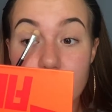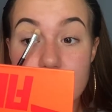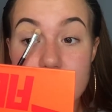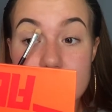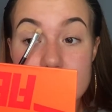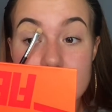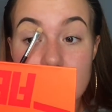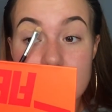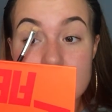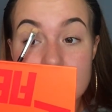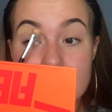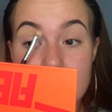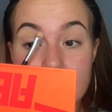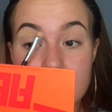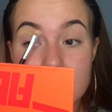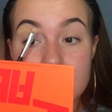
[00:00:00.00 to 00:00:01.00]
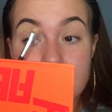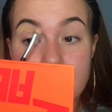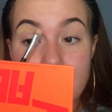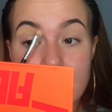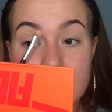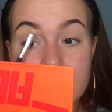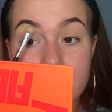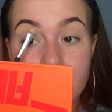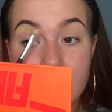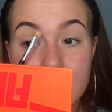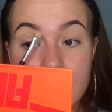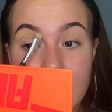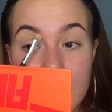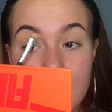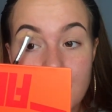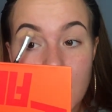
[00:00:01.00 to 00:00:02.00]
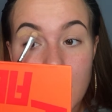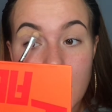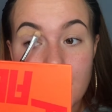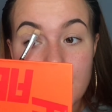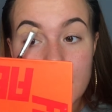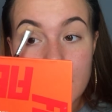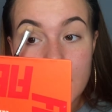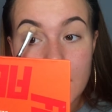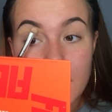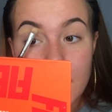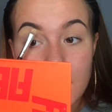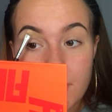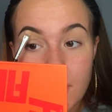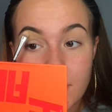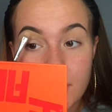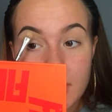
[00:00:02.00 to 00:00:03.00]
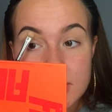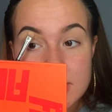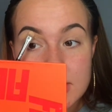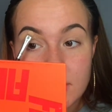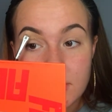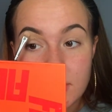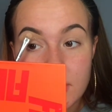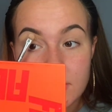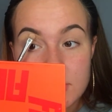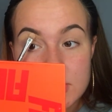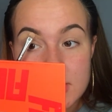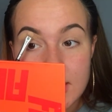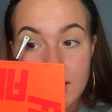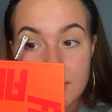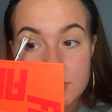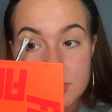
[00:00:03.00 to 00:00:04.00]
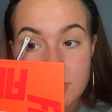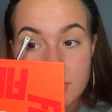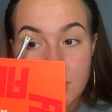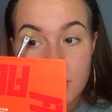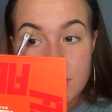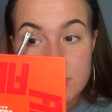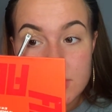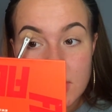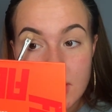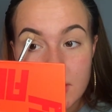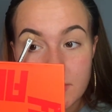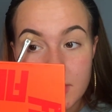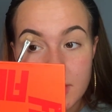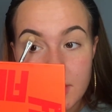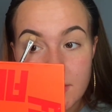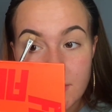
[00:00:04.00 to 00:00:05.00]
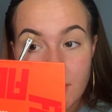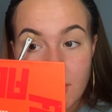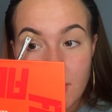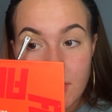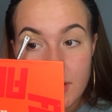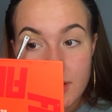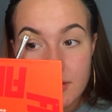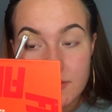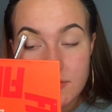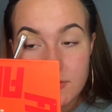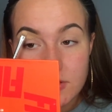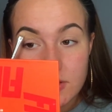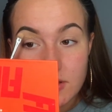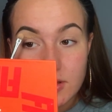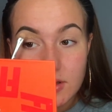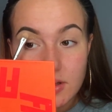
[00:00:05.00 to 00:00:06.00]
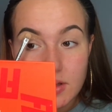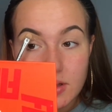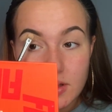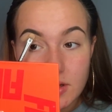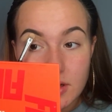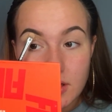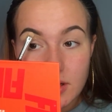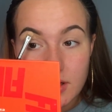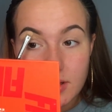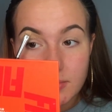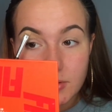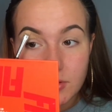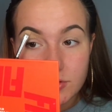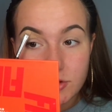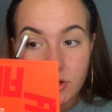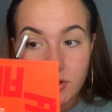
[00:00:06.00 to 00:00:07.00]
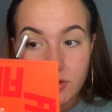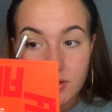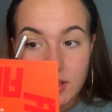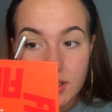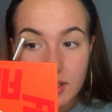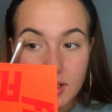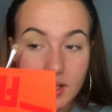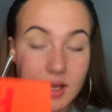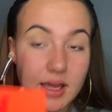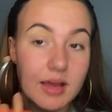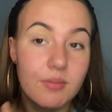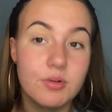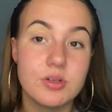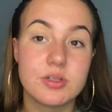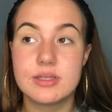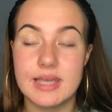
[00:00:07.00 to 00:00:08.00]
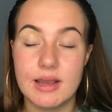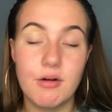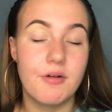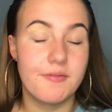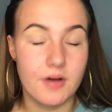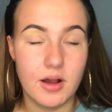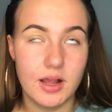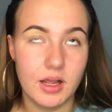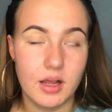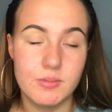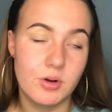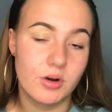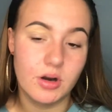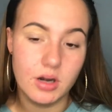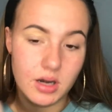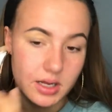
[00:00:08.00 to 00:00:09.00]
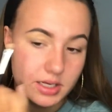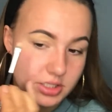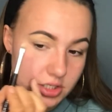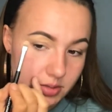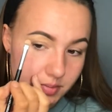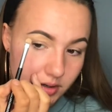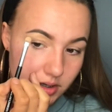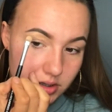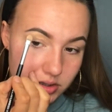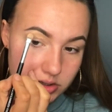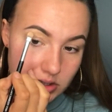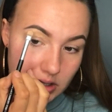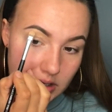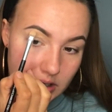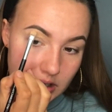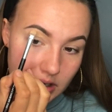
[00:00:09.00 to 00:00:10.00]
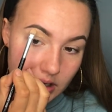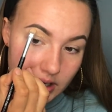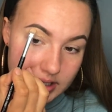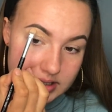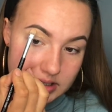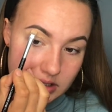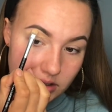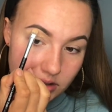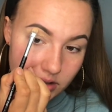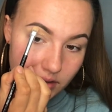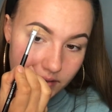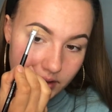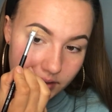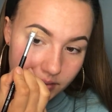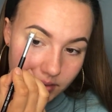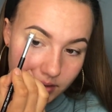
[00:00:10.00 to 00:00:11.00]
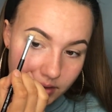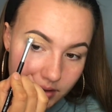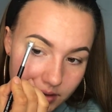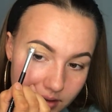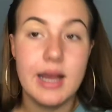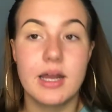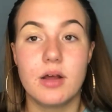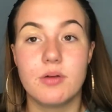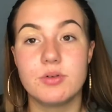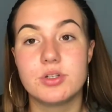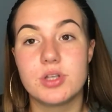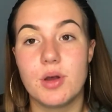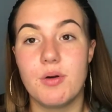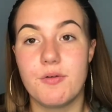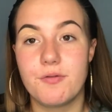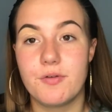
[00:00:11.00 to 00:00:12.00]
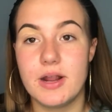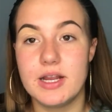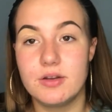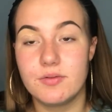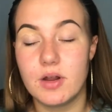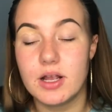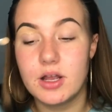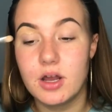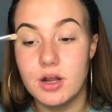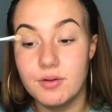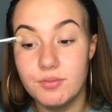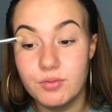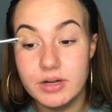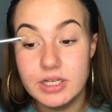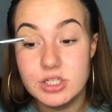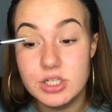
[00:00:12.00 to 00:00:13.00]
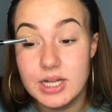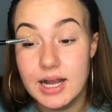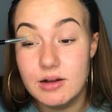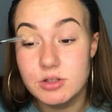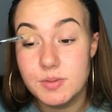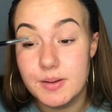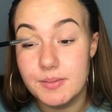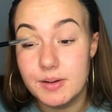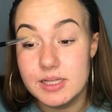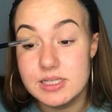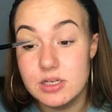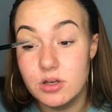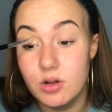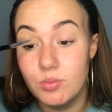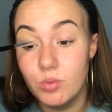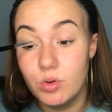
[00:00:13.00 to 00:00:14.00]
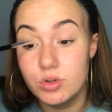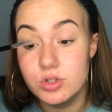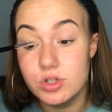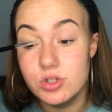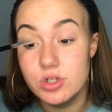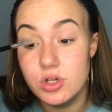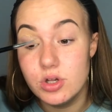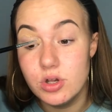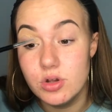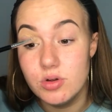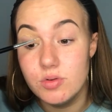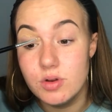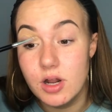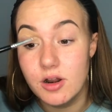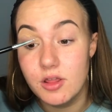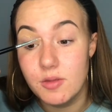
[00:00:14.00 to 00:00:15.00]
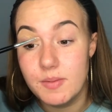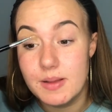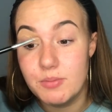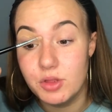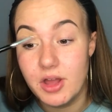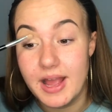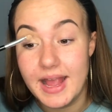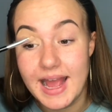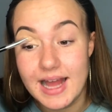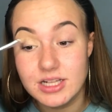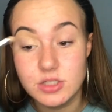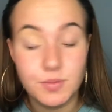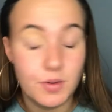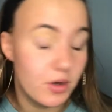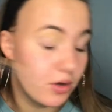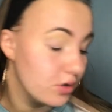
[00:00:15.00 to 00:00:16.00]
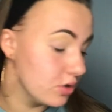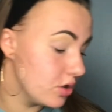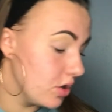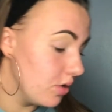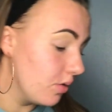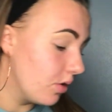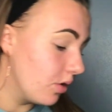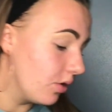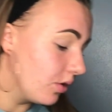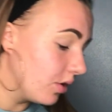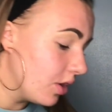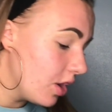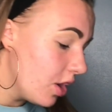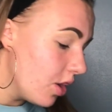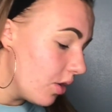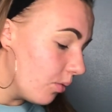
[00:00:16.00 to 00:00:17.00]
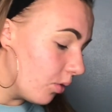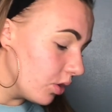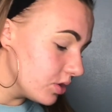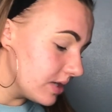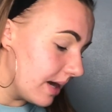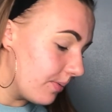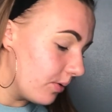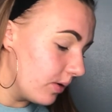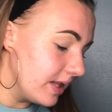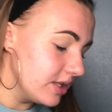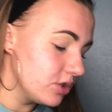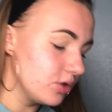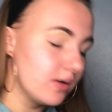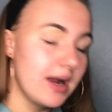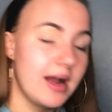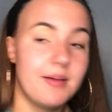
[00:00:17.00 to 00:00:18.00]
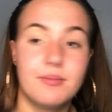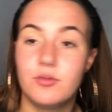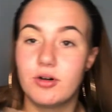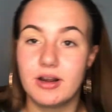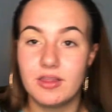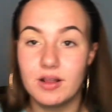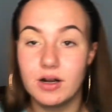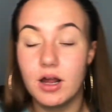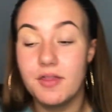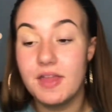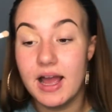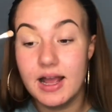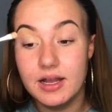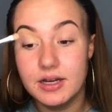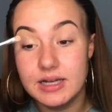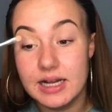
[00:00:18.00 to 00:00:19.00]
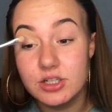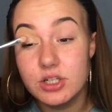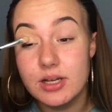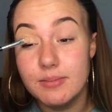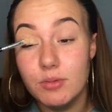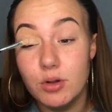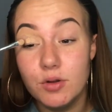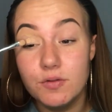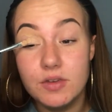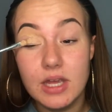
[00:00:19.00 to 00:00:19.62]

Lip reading: we decided that it would just be better if I came up here. But when I tell you that it was an absolute ghost town when I arrived, I'm not joking, it was terrifying, I'm not gonna lie to you, because I didn't know anyone and I was so afraid of like kind of reaching out to people. I didn't know what to do. None of the people that I had spoken to on WhatsApp or Instagram or anything like that had actually moved